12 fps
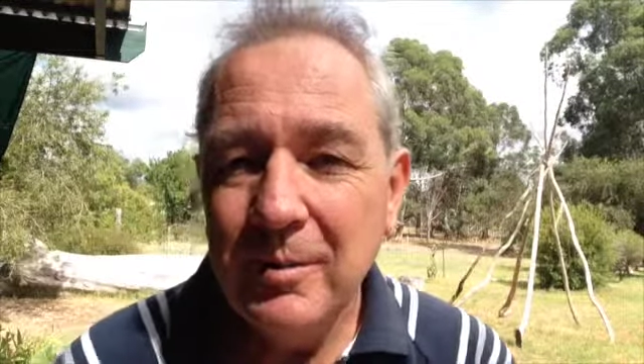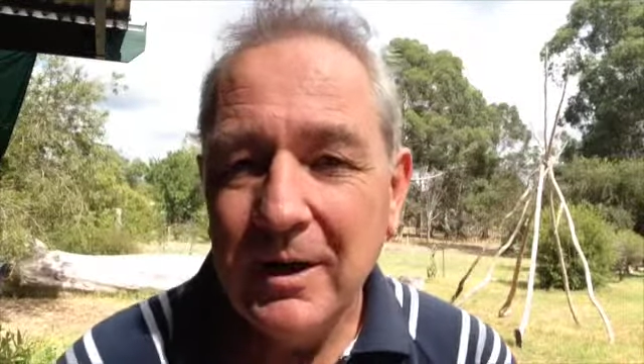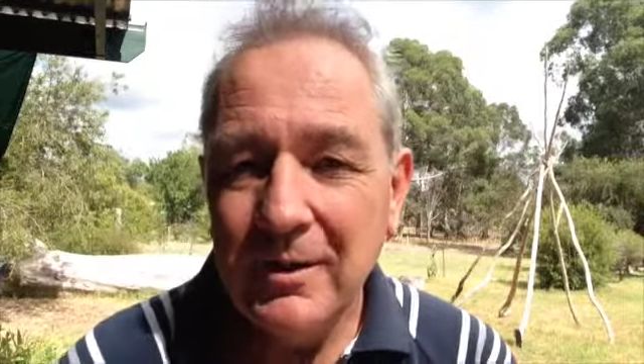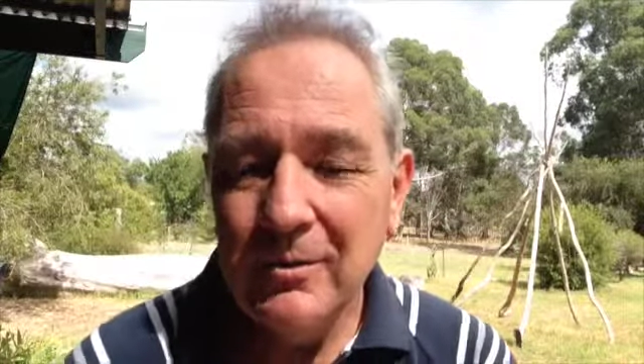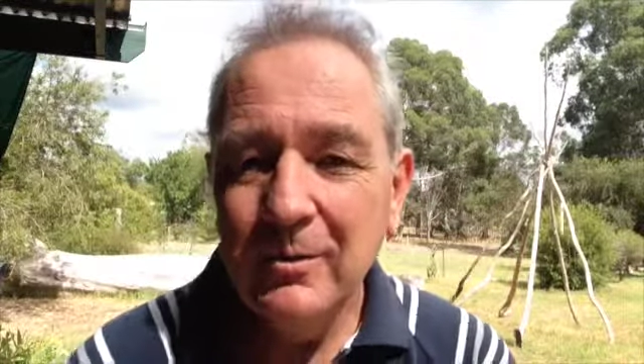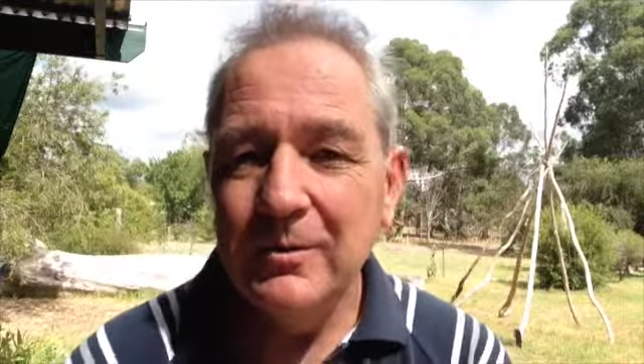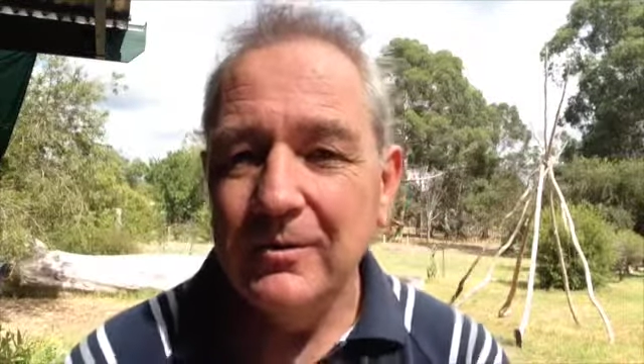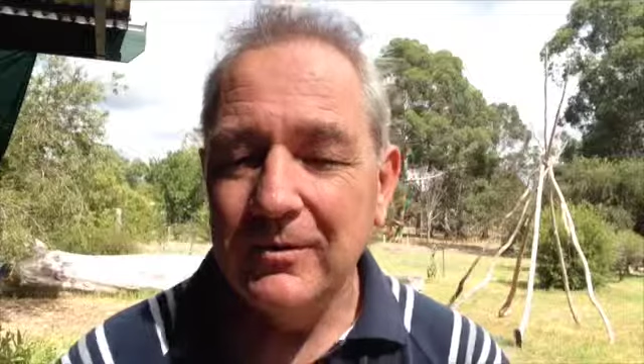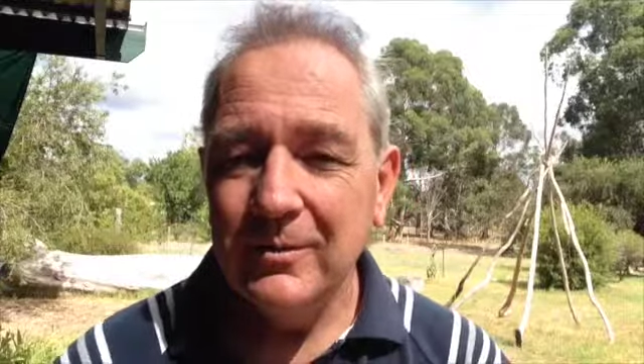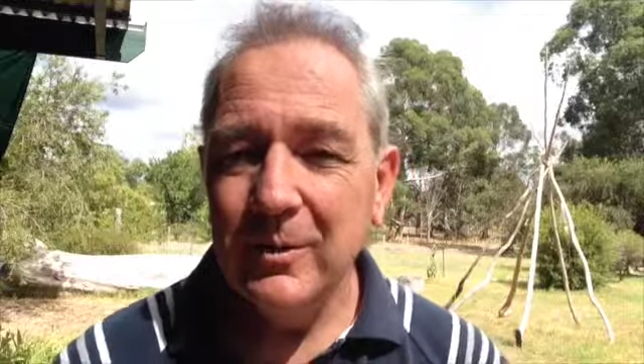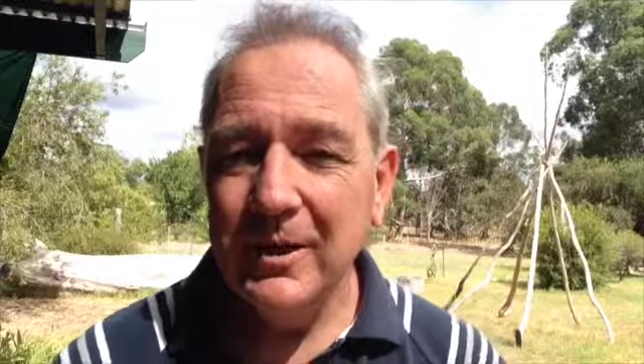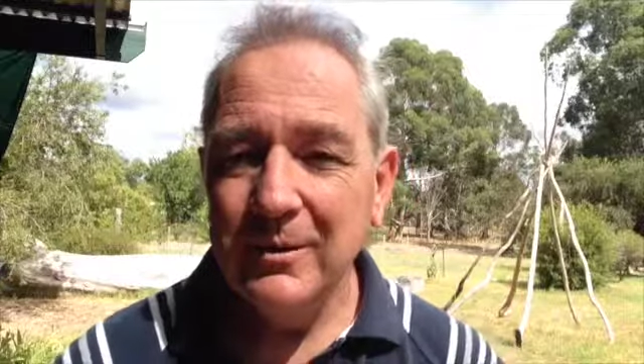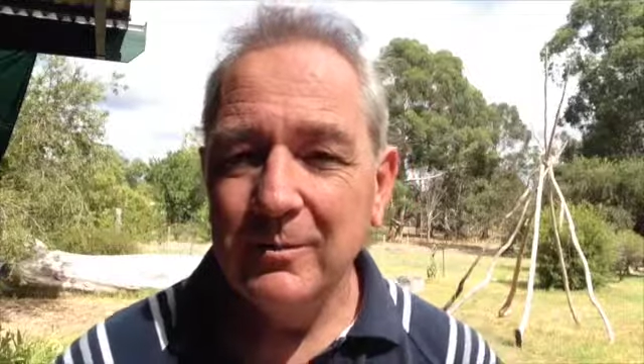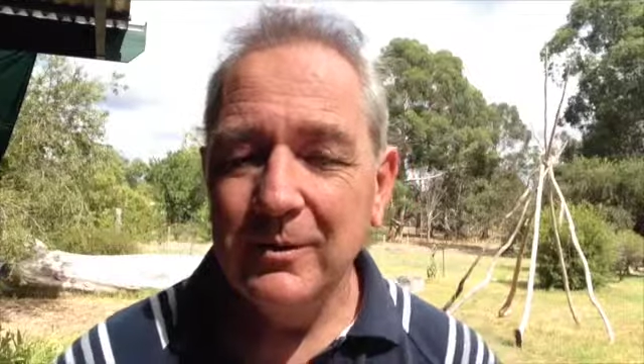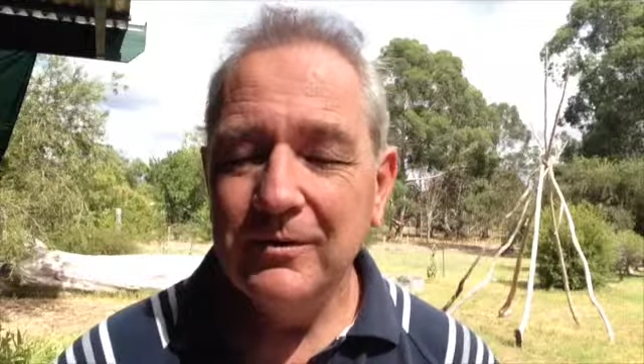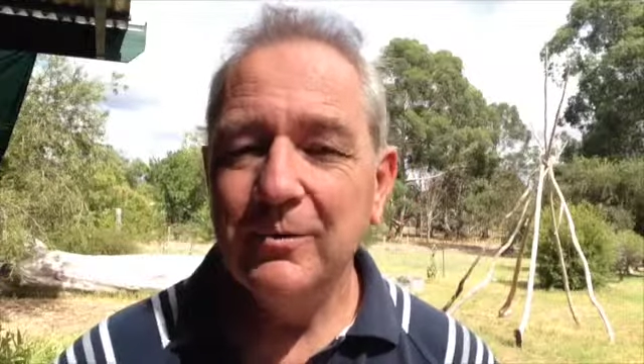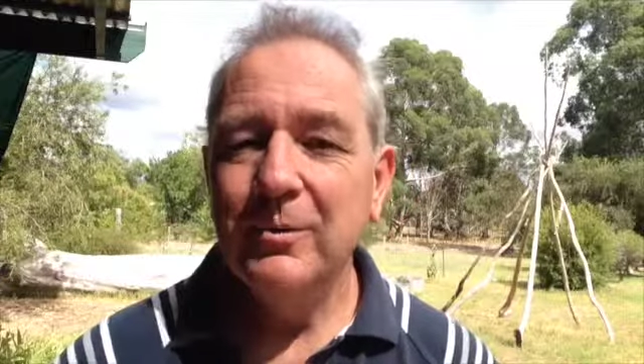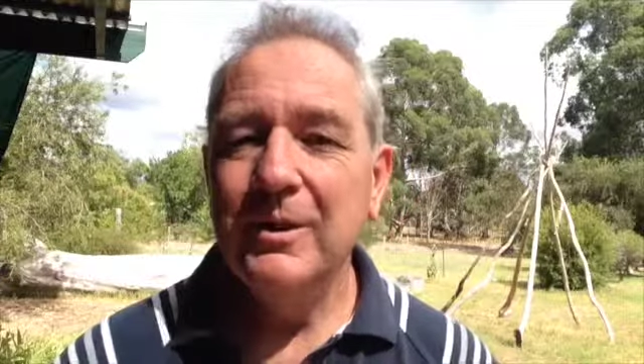about at all is the way in
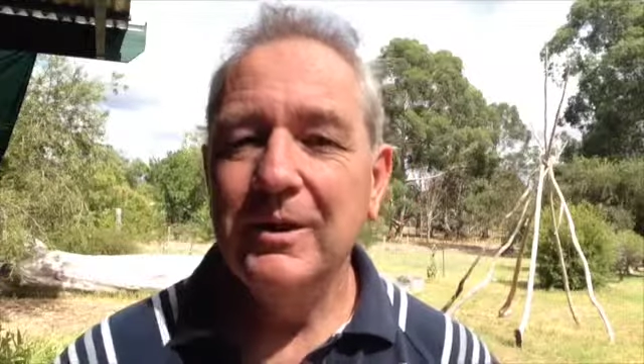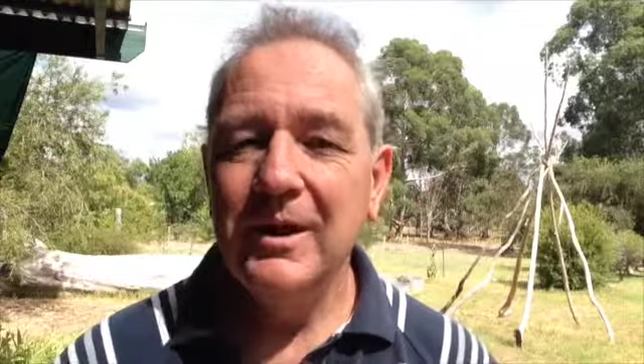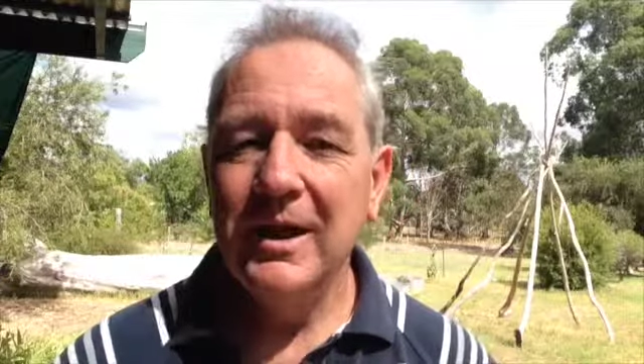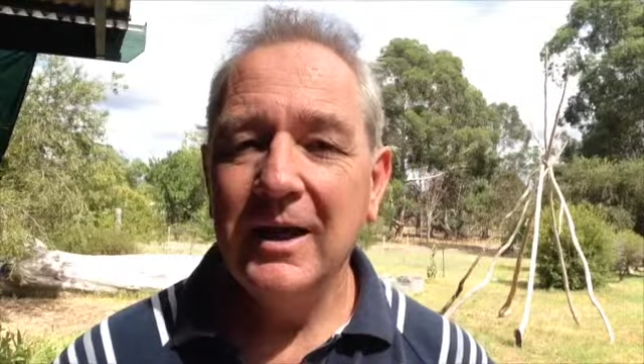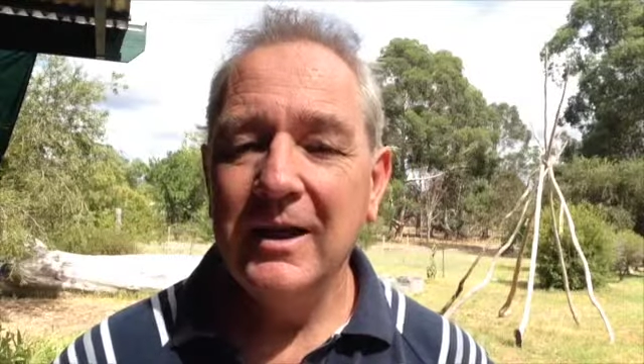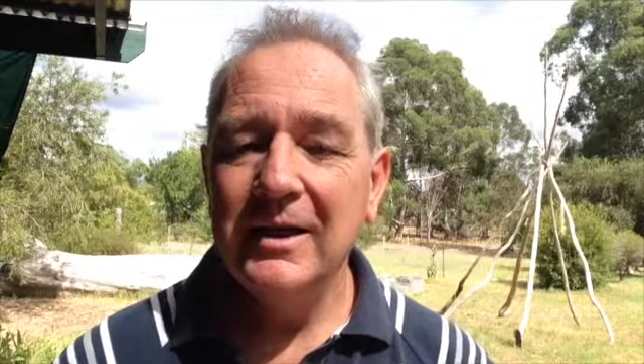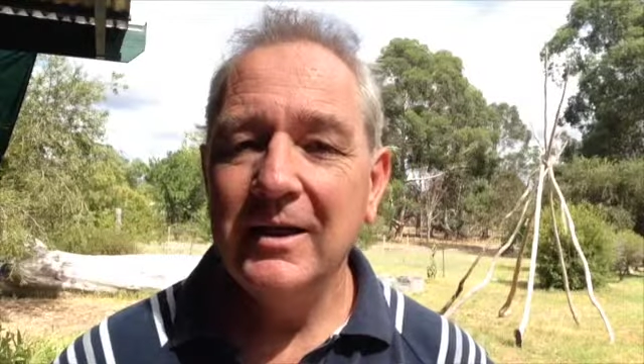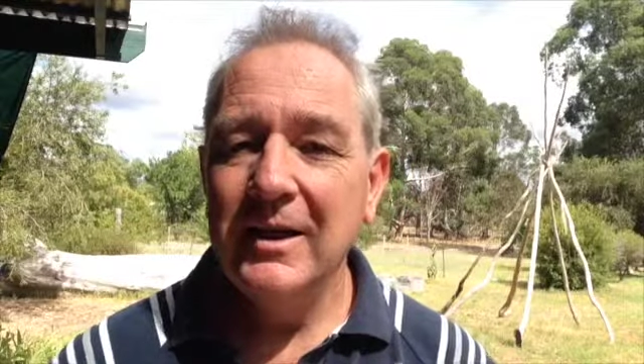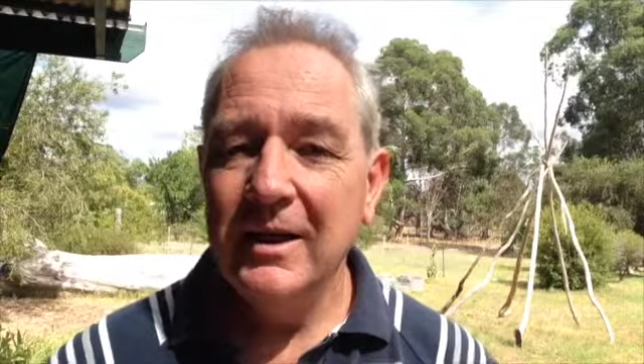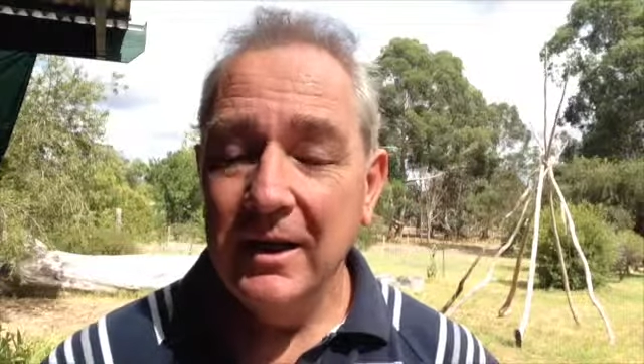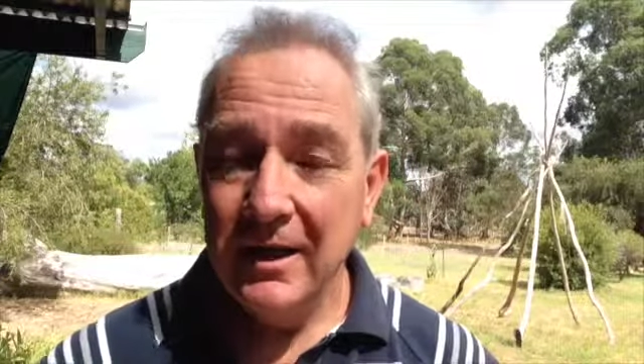which we can